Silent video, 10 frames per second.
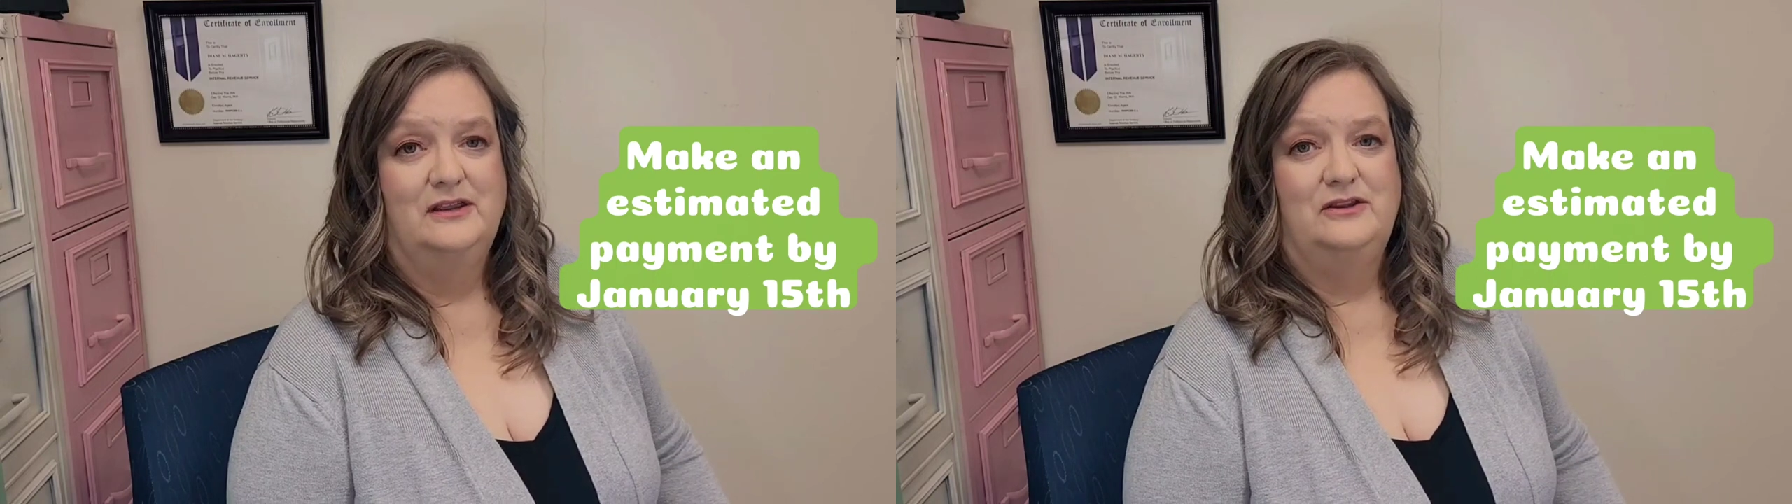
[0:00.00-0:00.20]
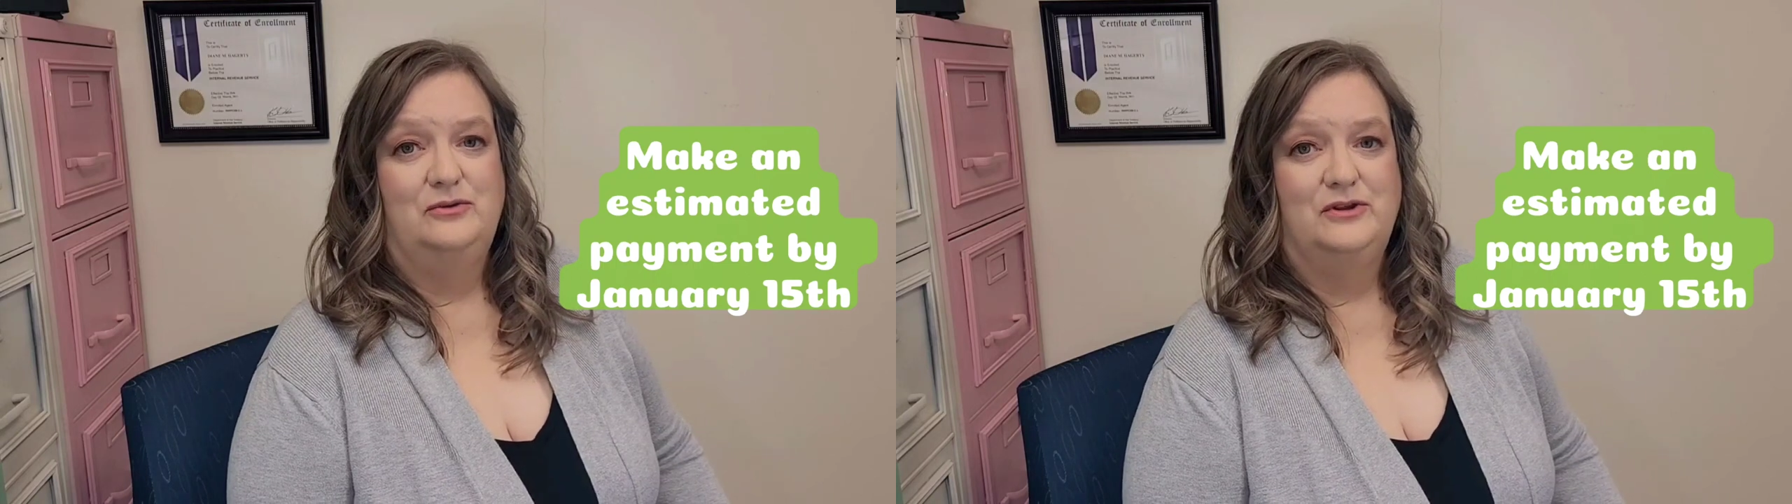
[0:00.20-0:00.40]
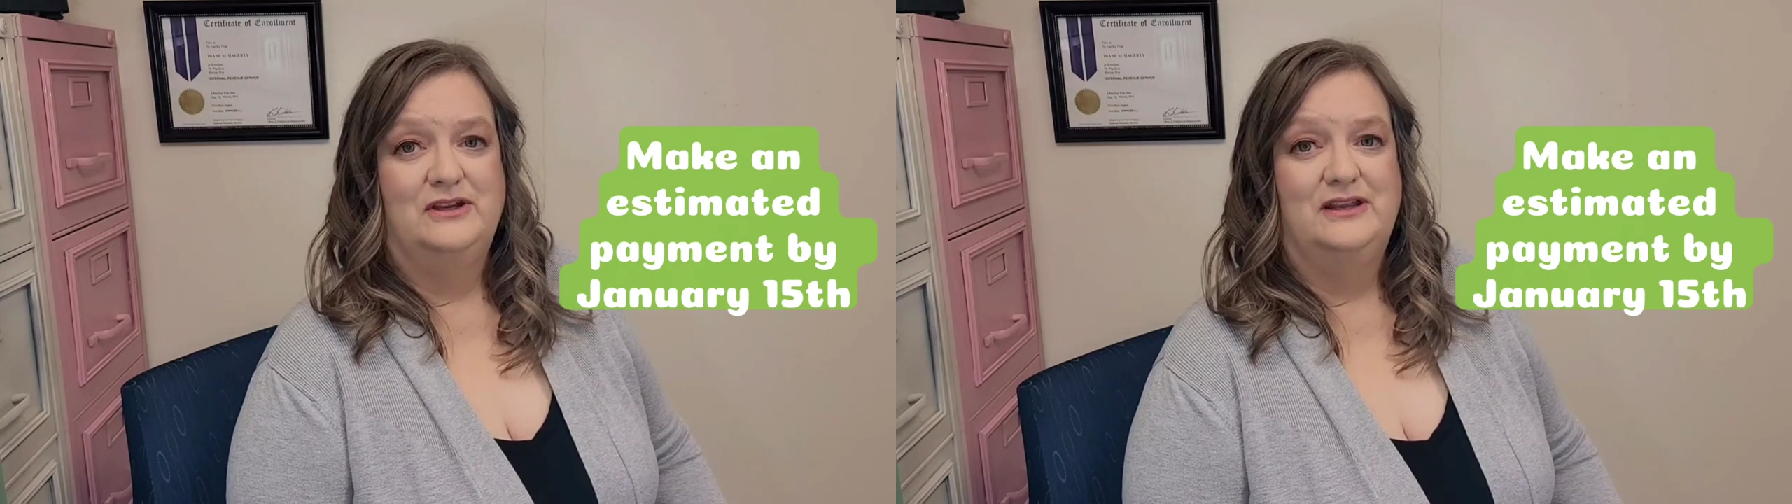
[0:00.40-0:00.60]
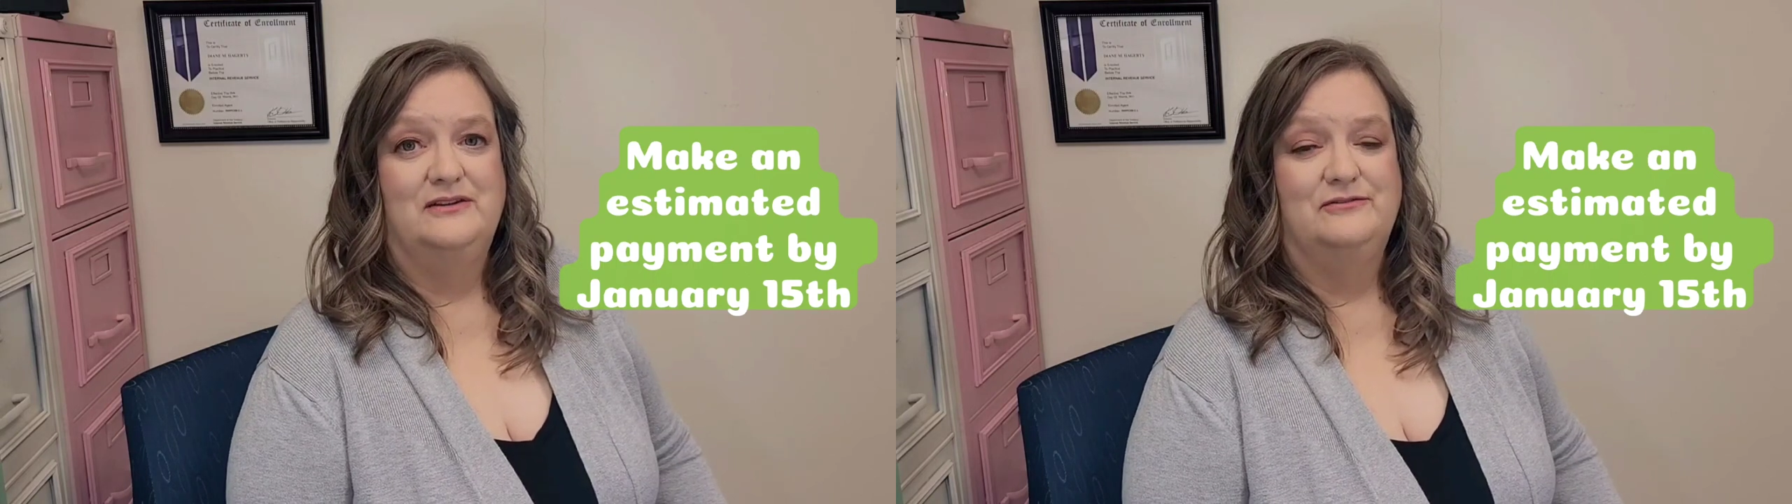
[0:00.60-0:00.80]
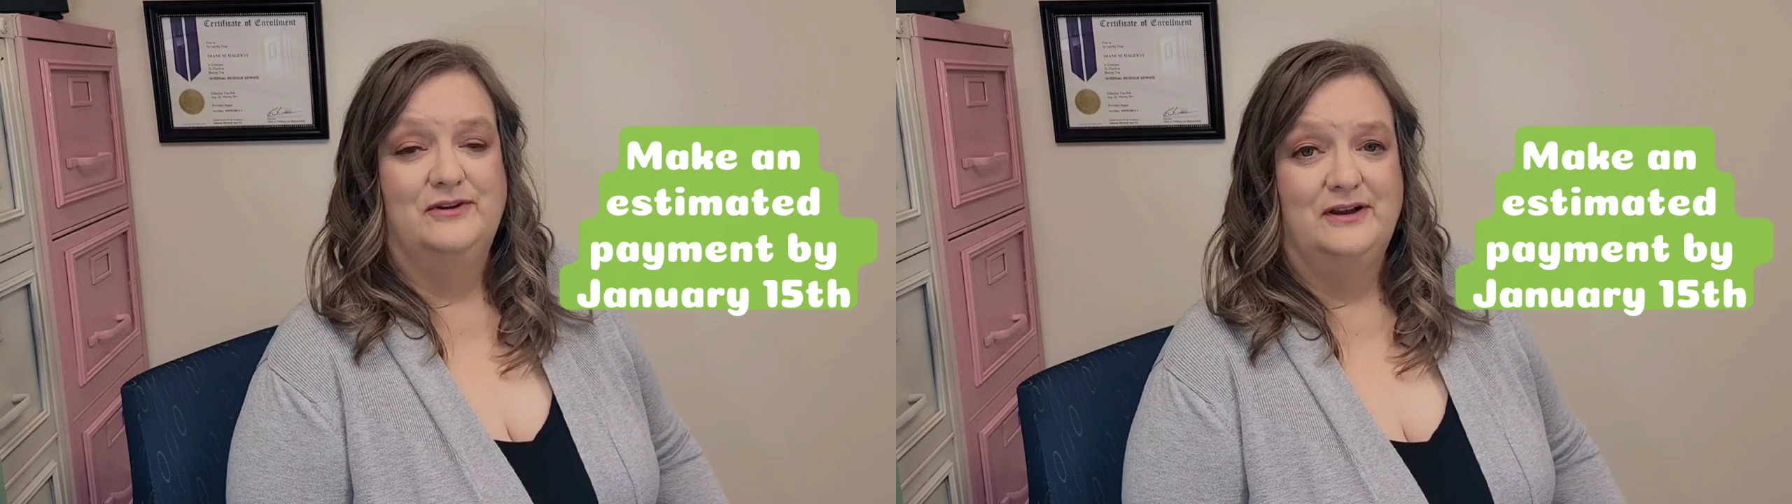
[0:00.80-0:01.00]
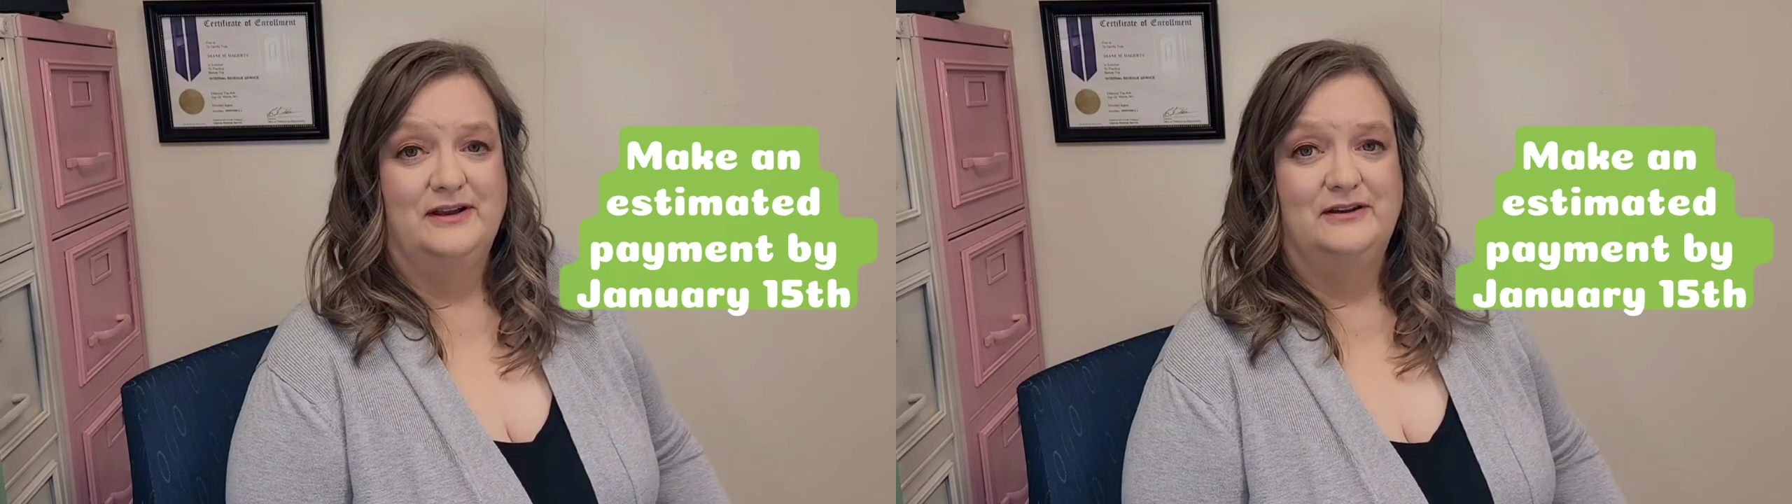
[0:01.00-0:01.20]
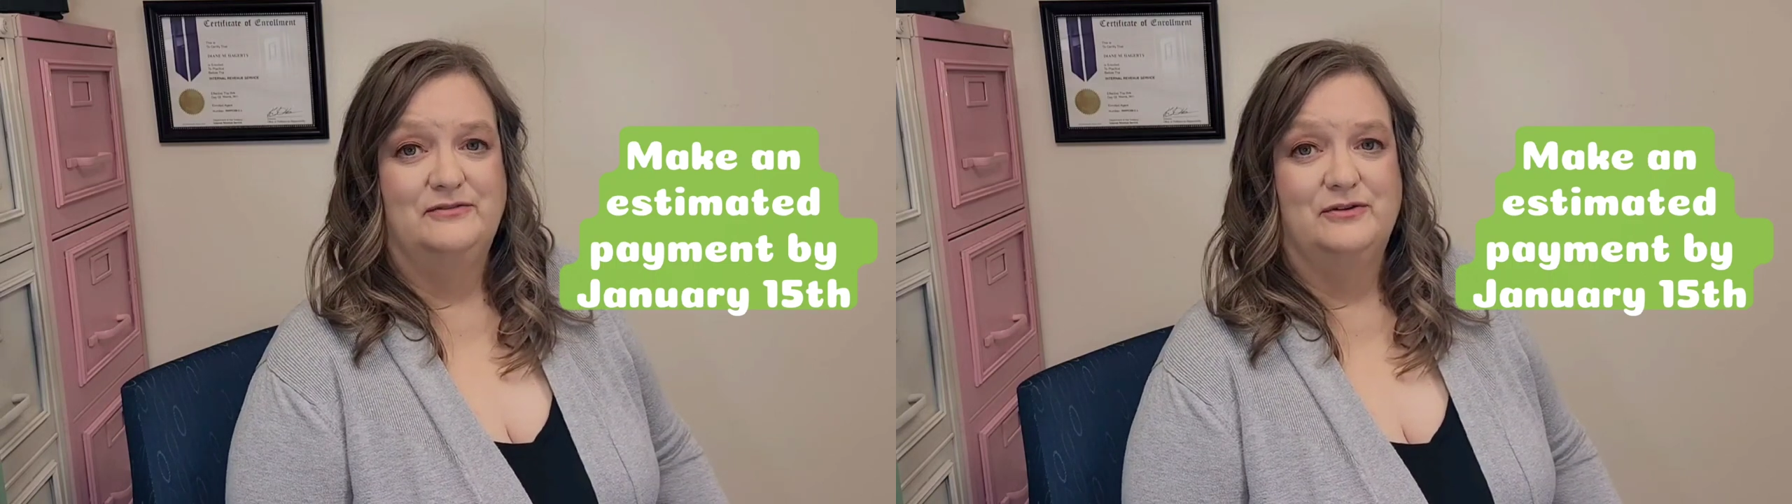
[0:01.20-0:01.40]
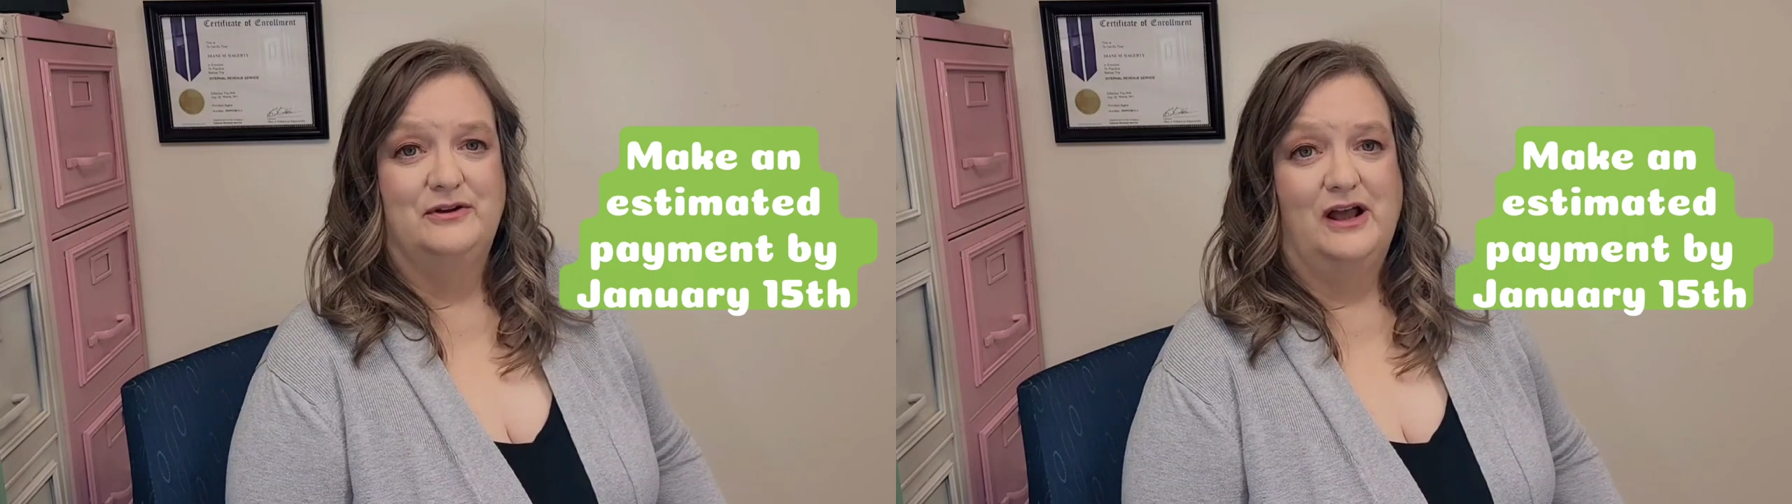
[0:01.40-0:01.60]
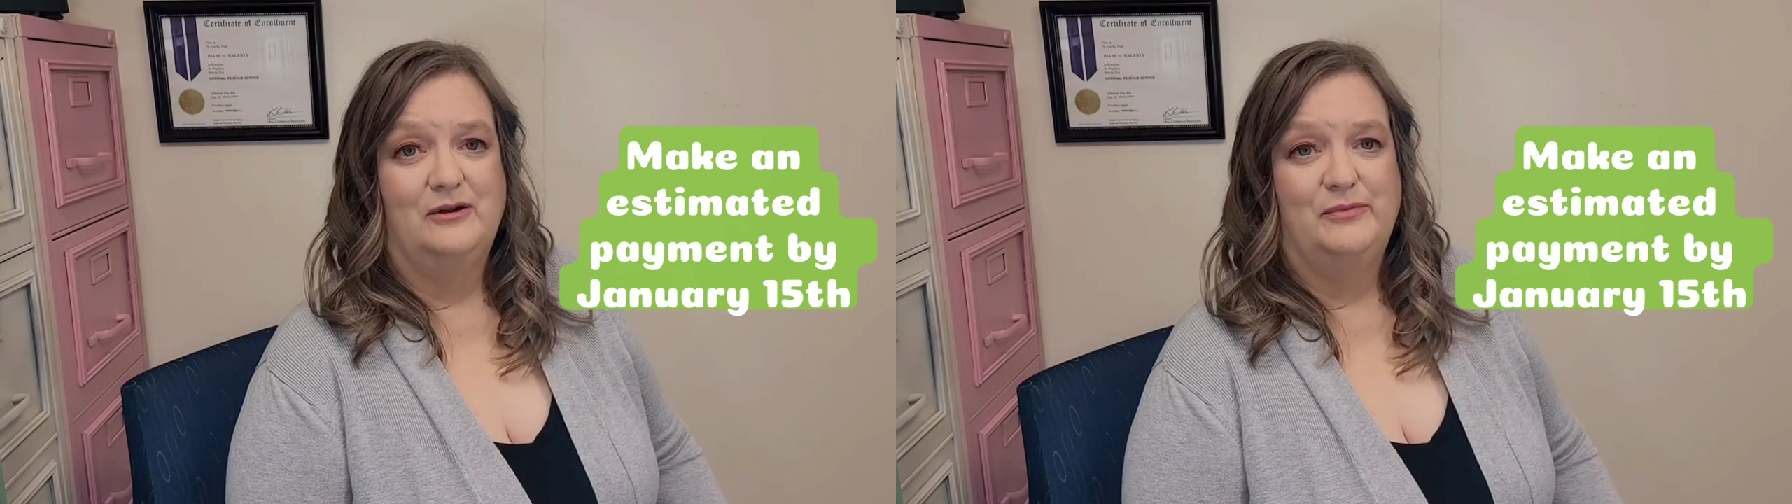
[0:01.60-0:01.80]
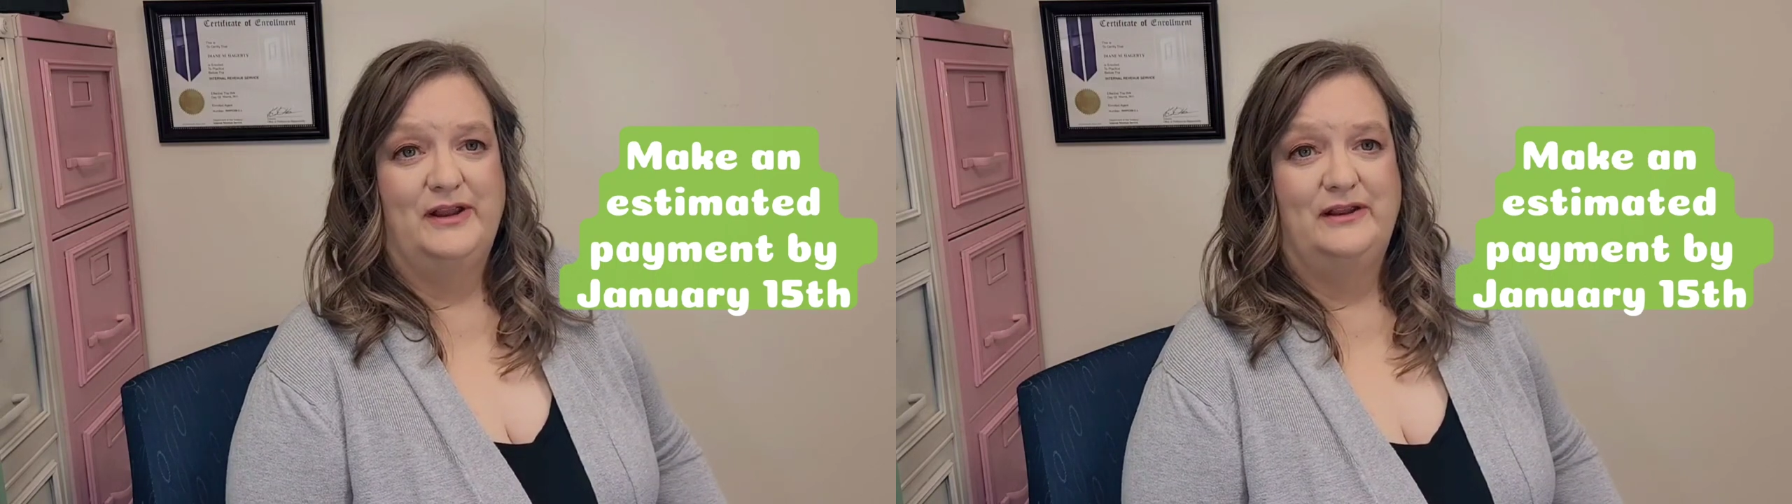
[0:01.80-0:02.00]
You can get fined for
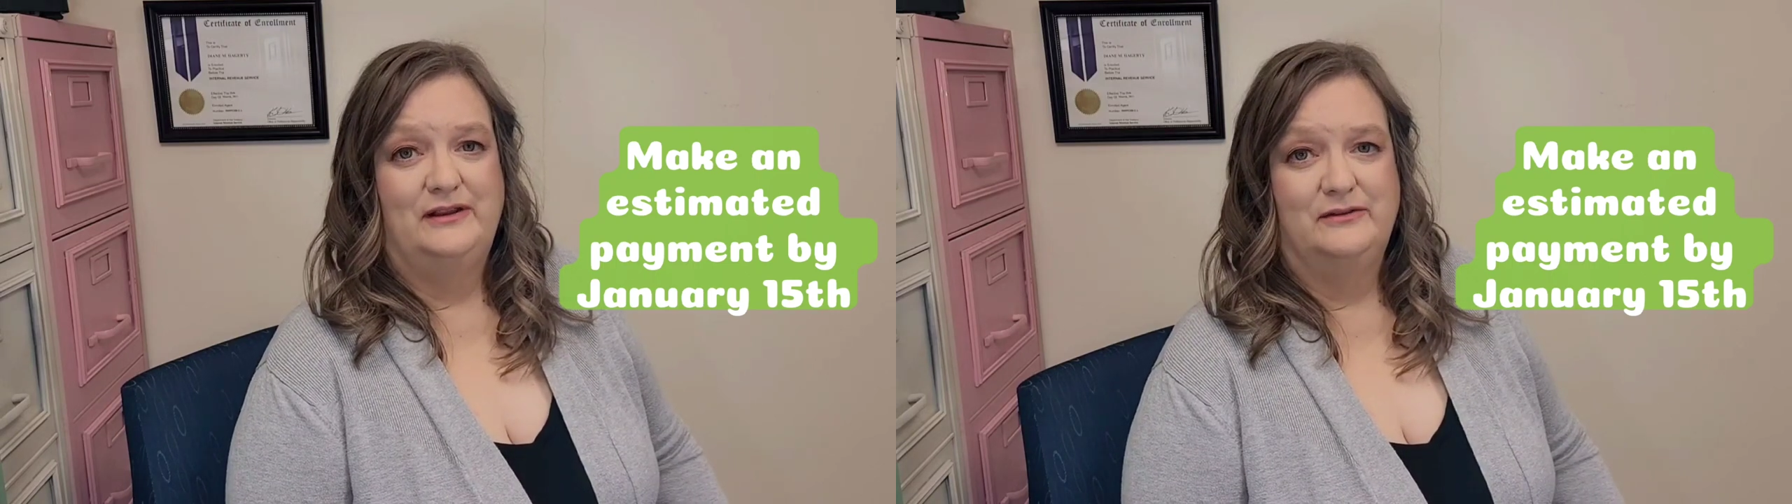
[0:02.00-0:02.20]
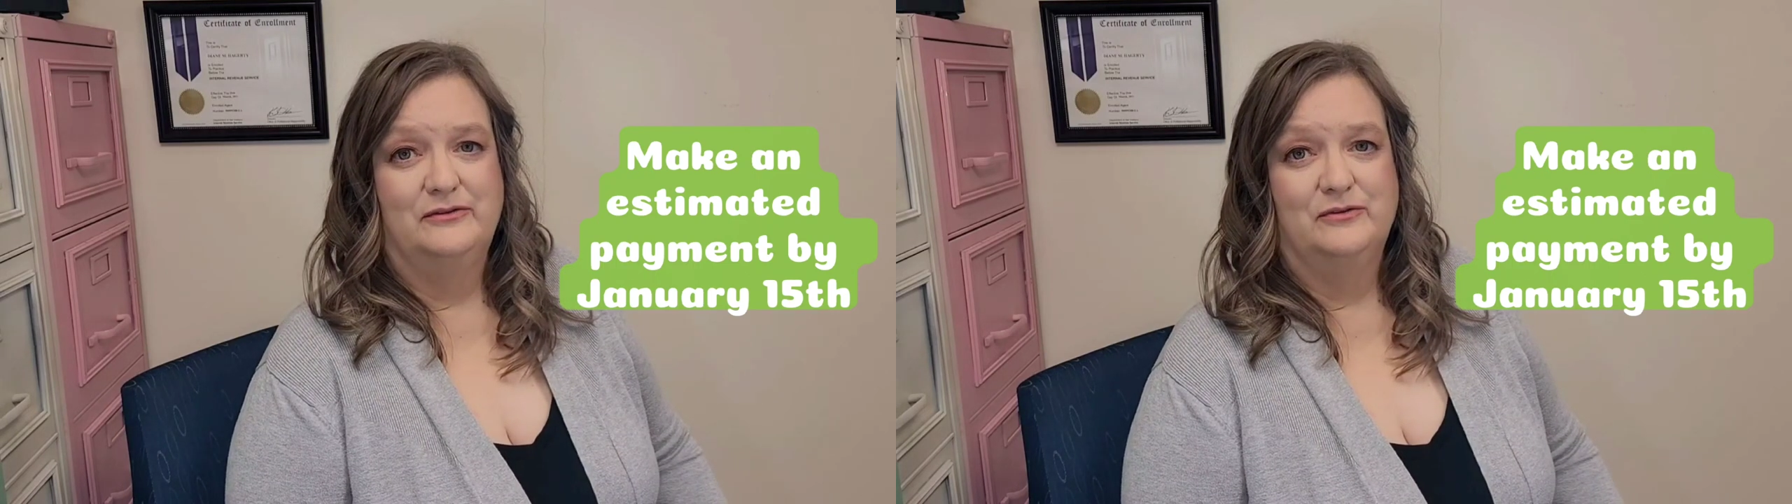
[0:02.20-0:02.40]
not paying in